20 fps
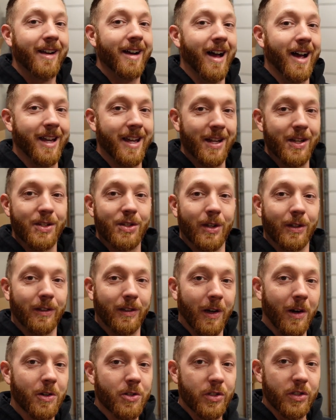against the
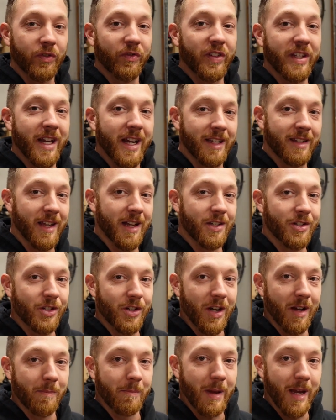largest V8 that
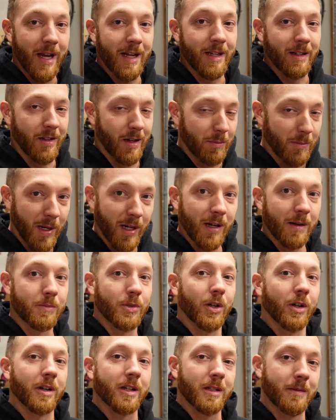GM made in their pickup
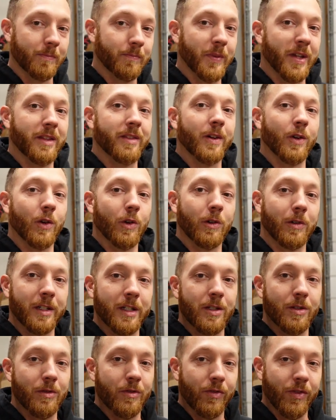trucks in the
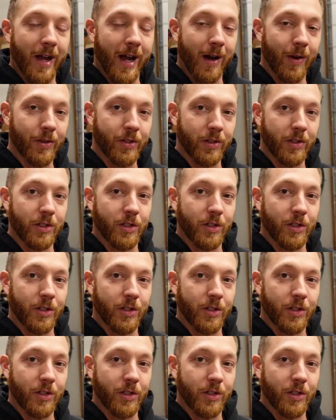early 2000s.